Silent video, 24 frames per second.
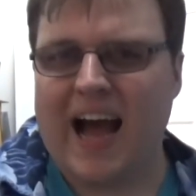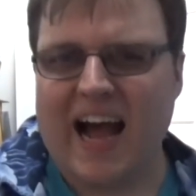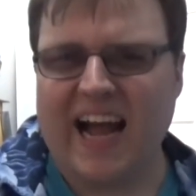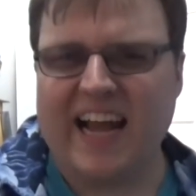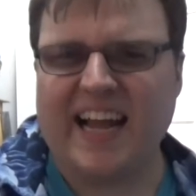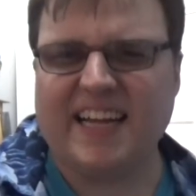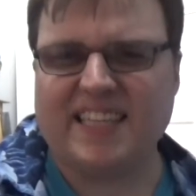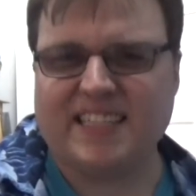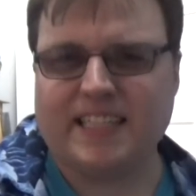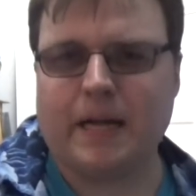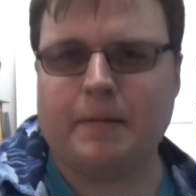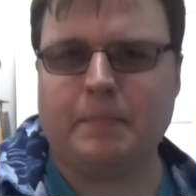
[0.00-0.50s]
I
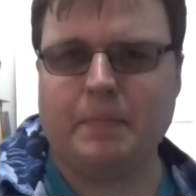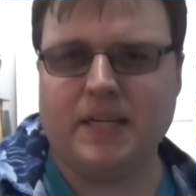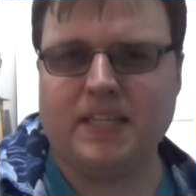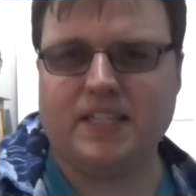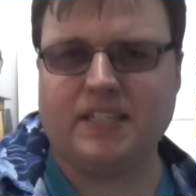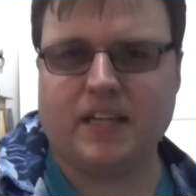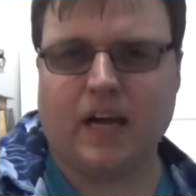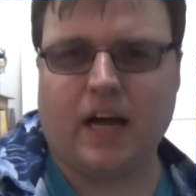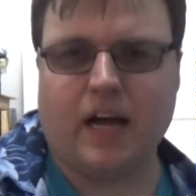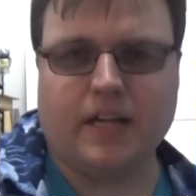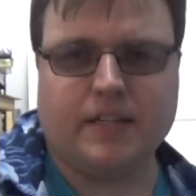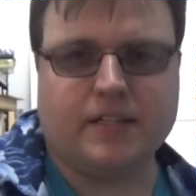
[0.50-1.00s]
guess that
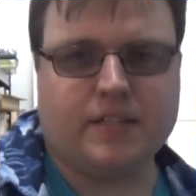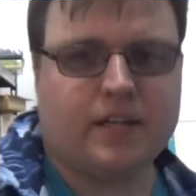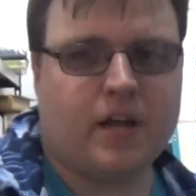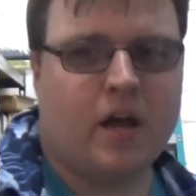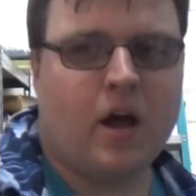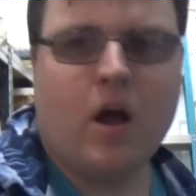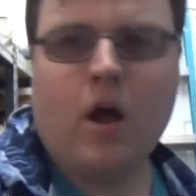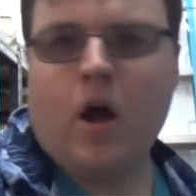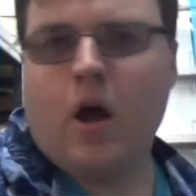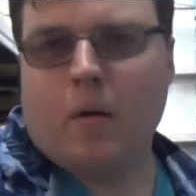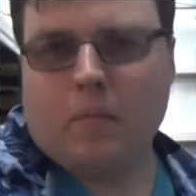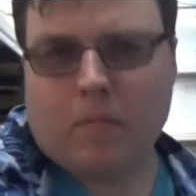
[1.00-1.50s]
means us.
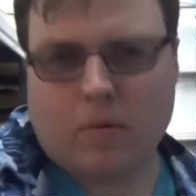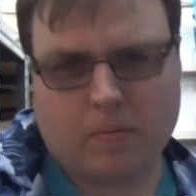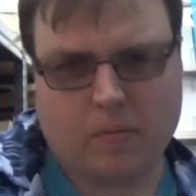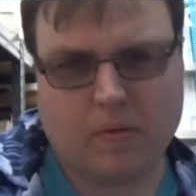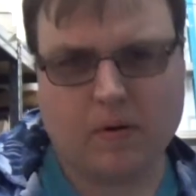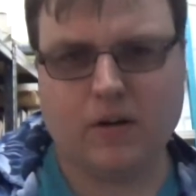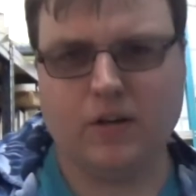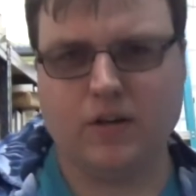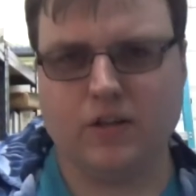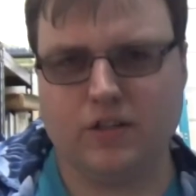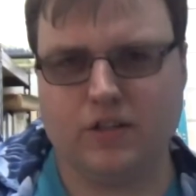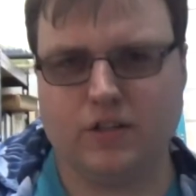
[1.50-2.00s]

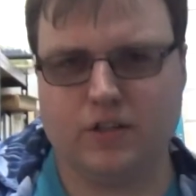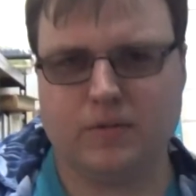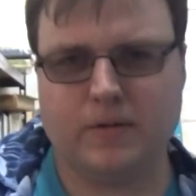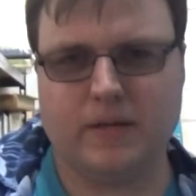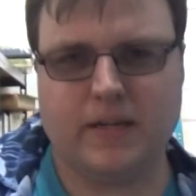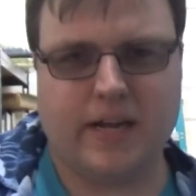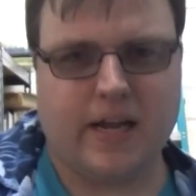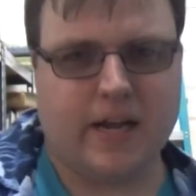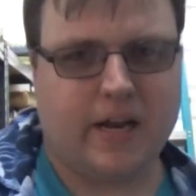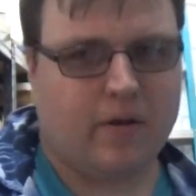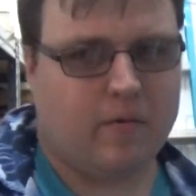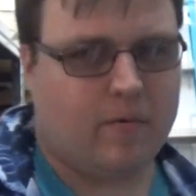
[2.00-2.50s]
We're going to do
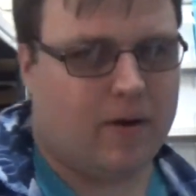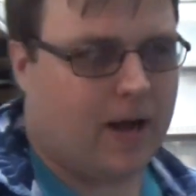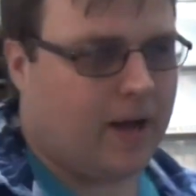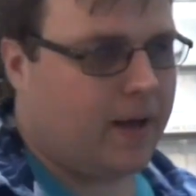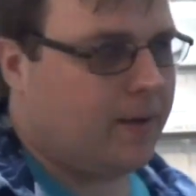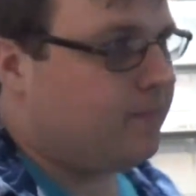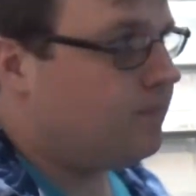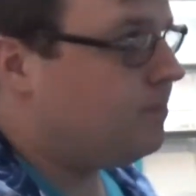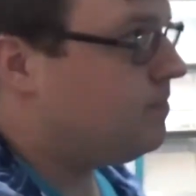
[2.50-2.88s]
it anyway.